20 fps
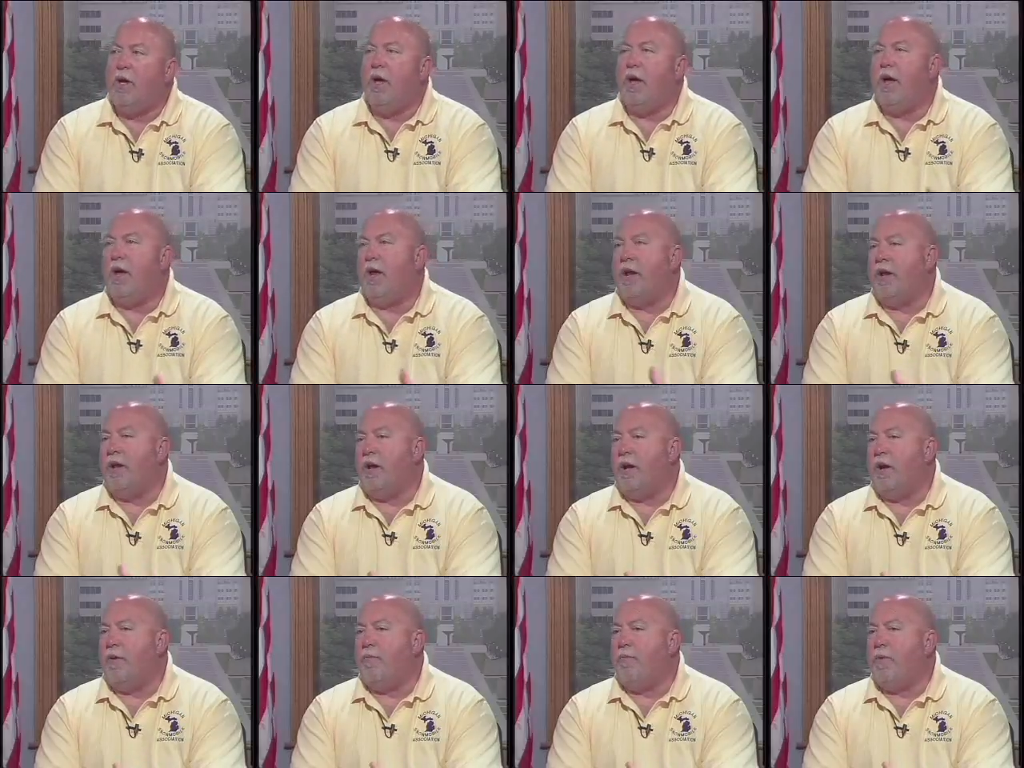and
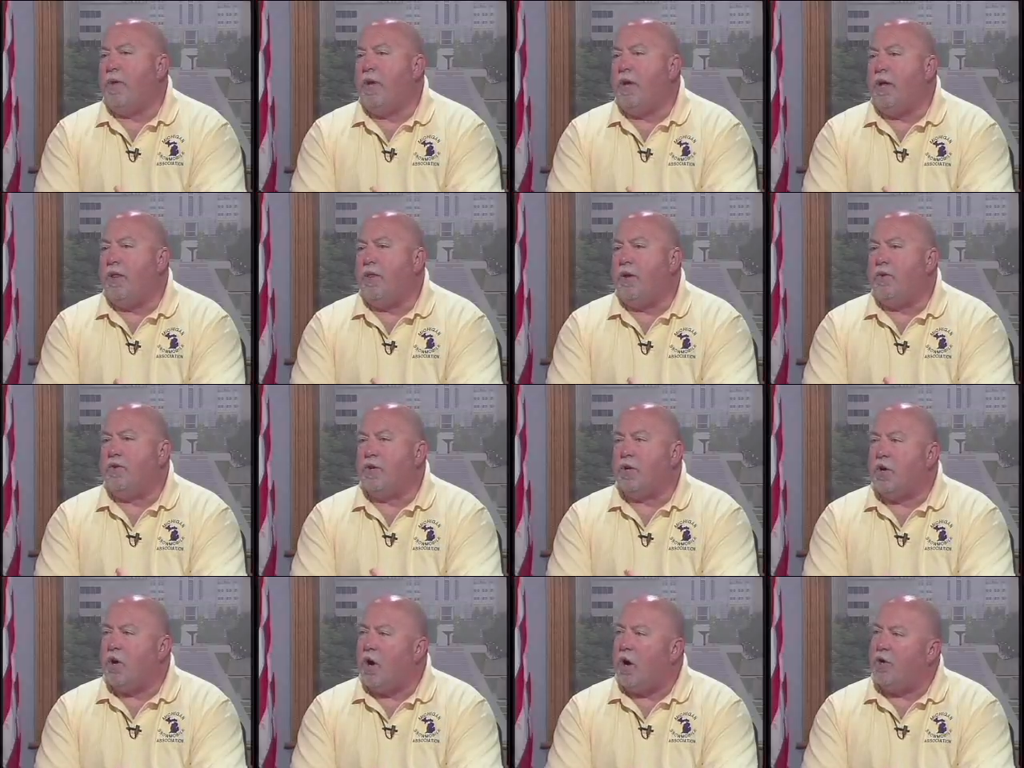there's
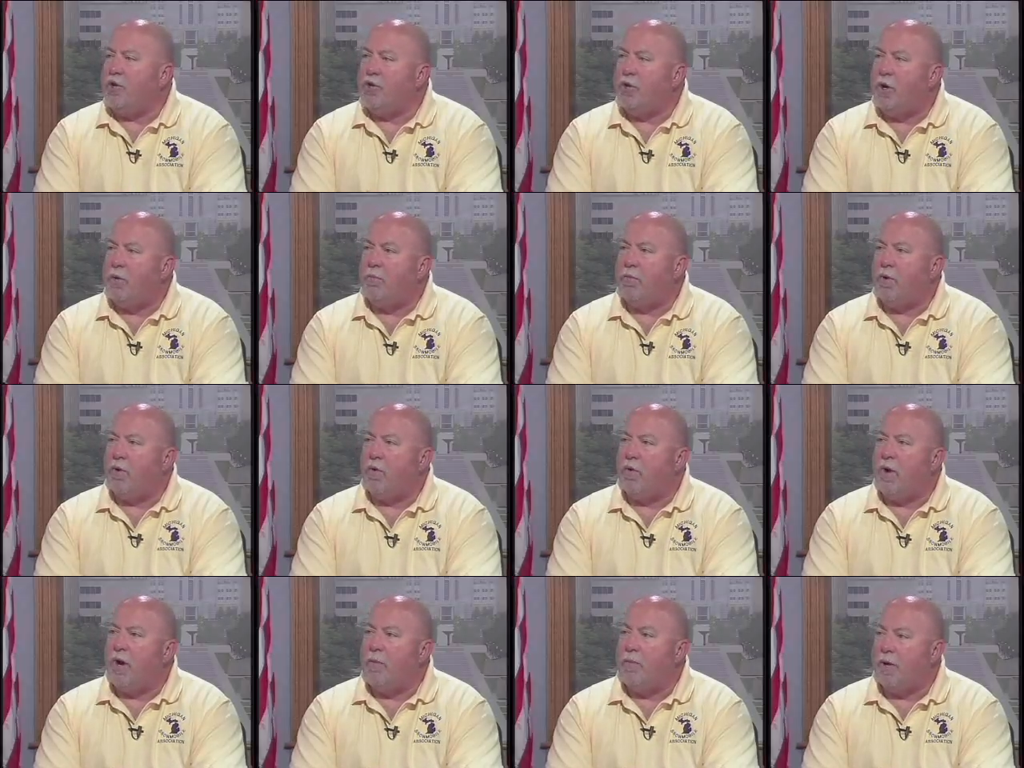a cost share
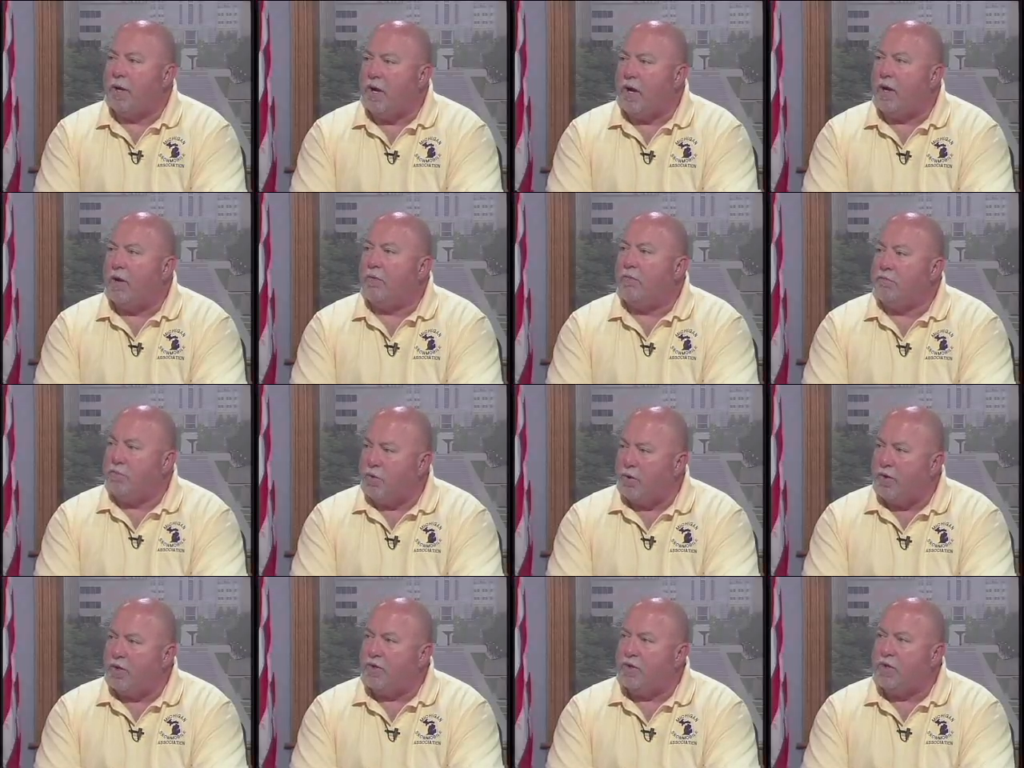program again
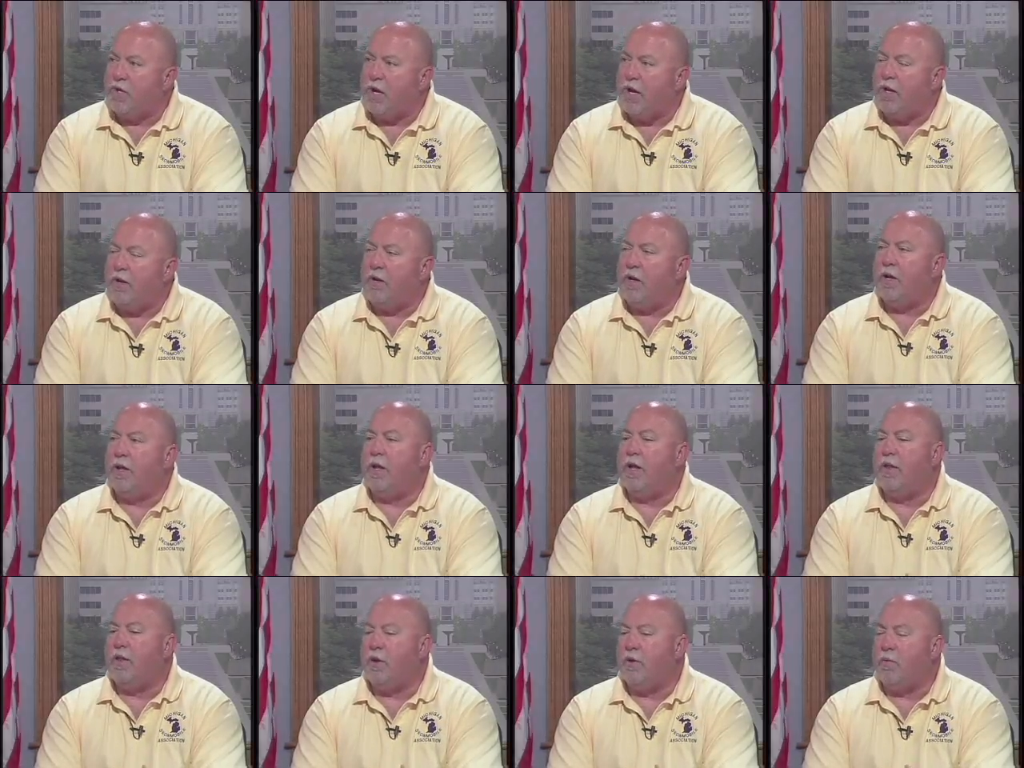with the state, and
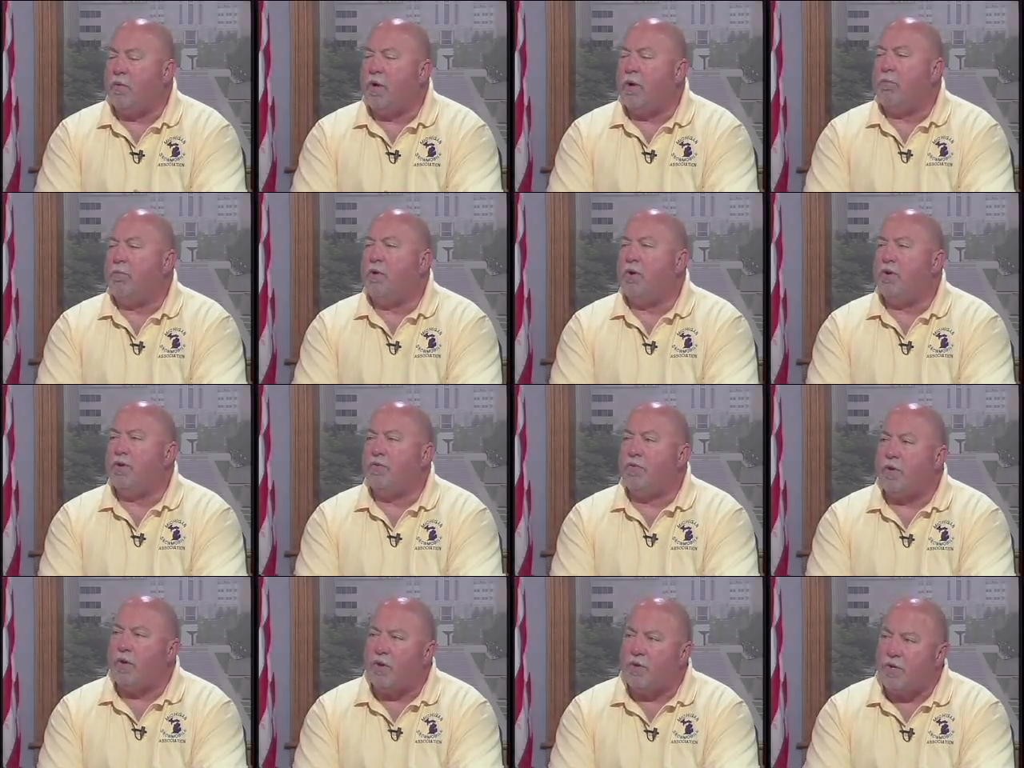then they're
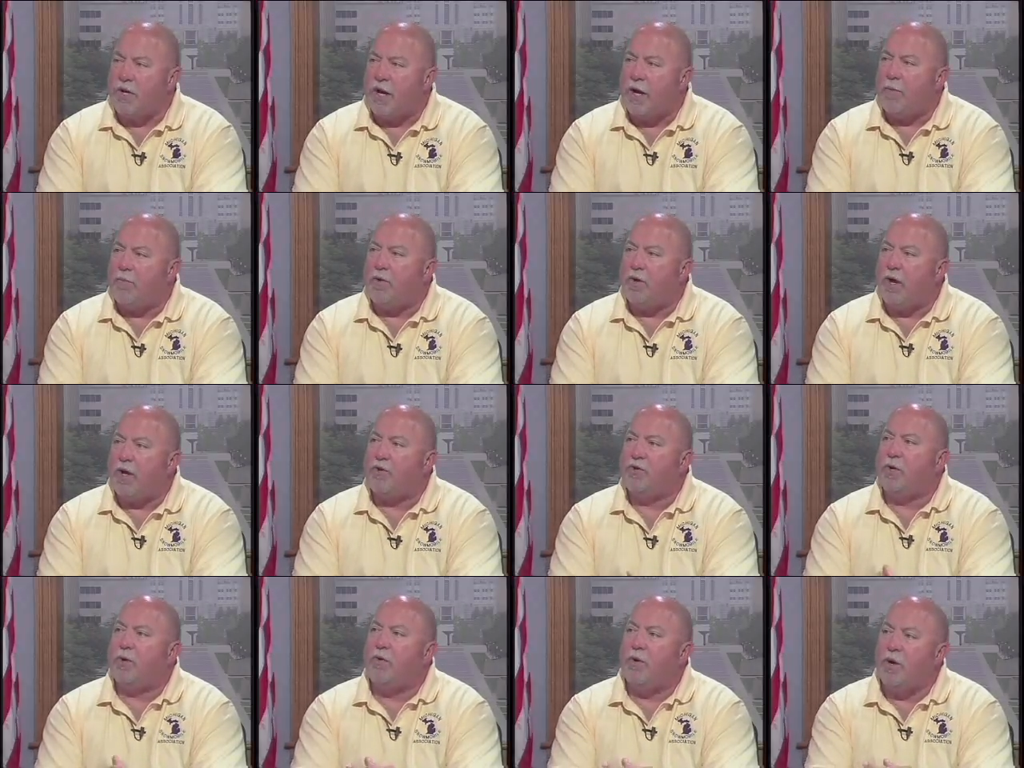reimbursed for their time to
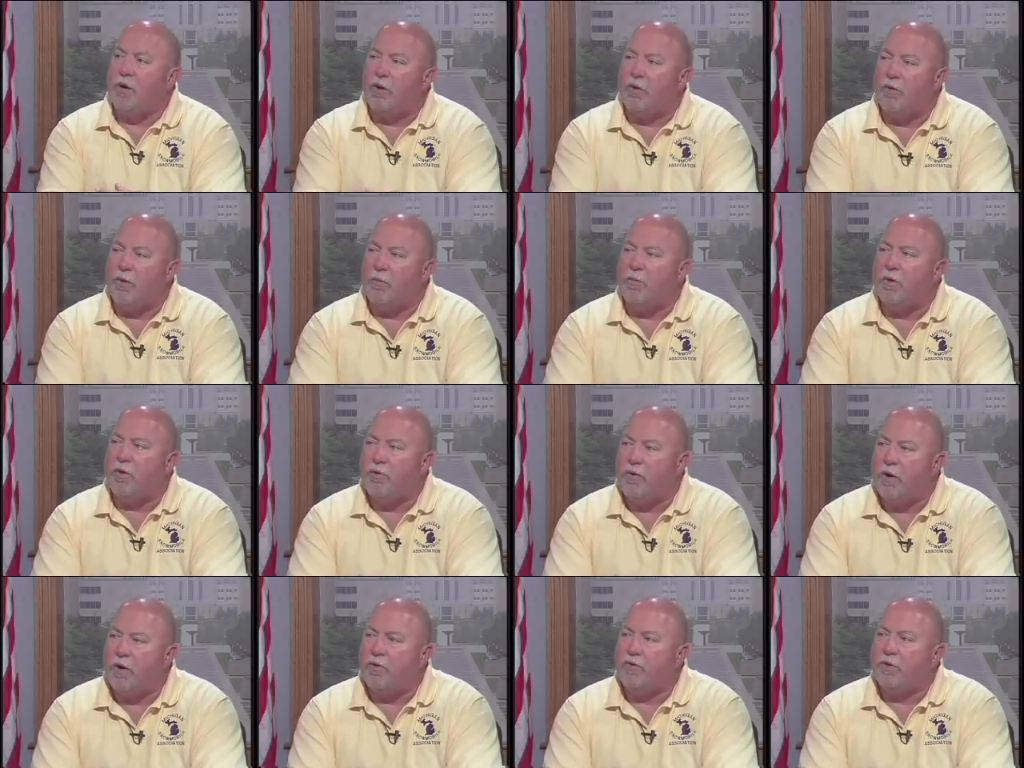actually go out and groom the
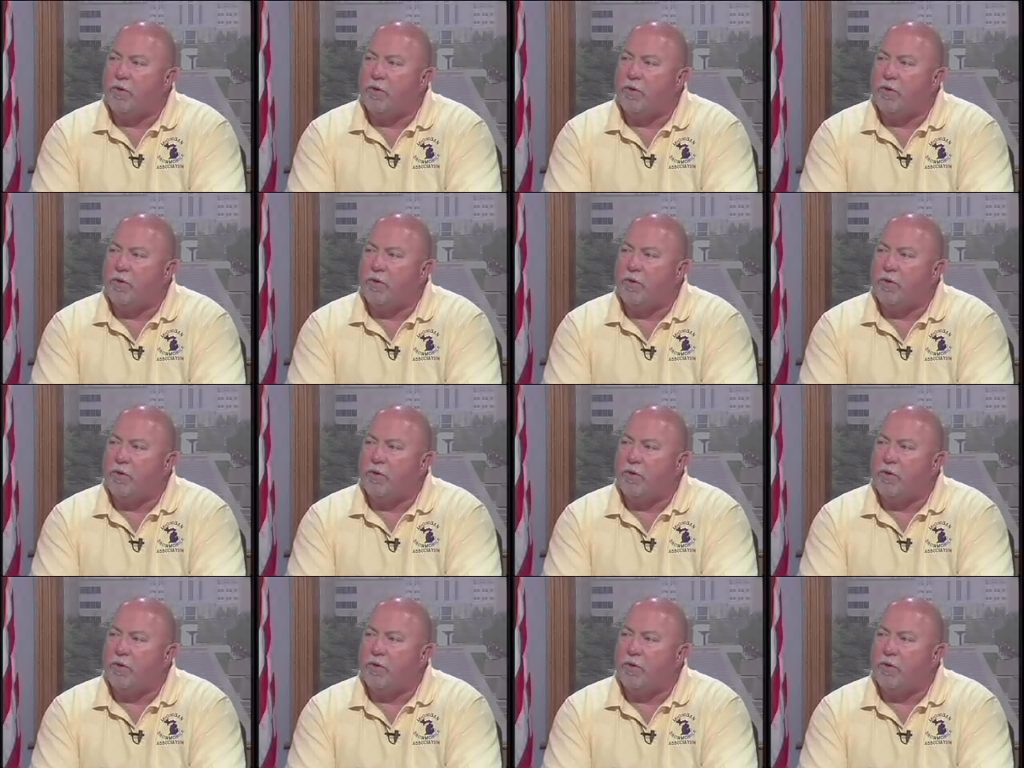trails.